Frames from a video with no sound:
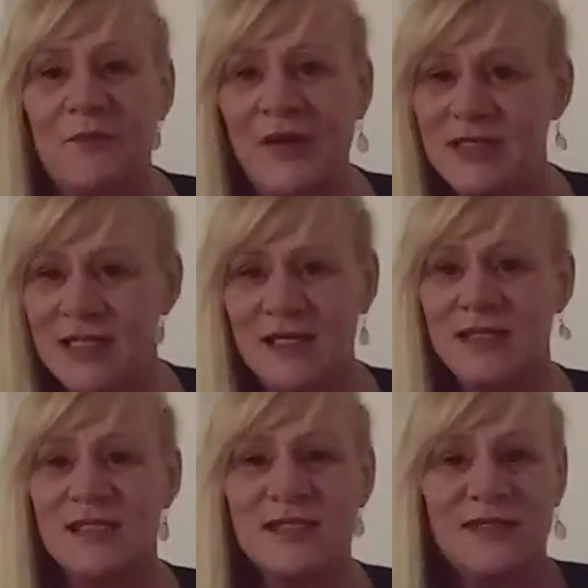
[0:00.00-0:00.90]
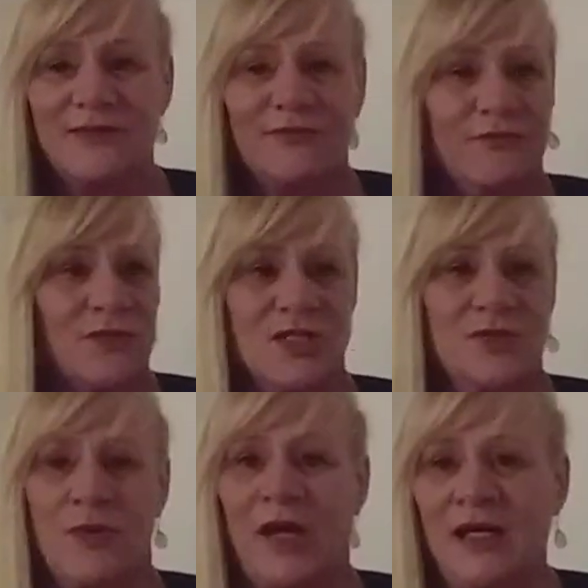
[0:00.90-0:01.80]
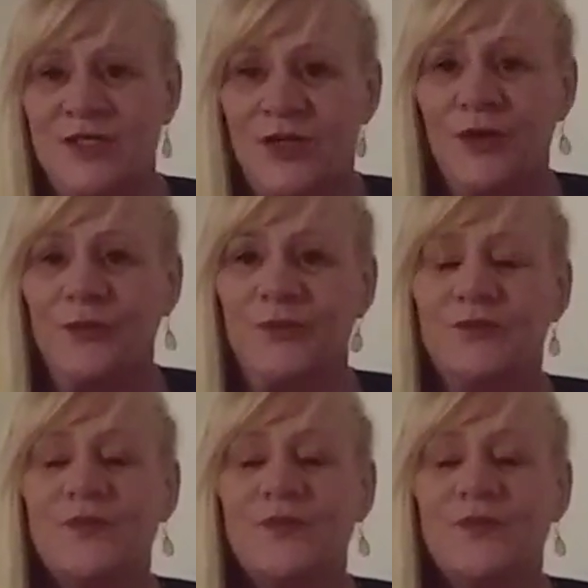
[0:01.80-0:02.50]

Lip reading: business, which is what I do,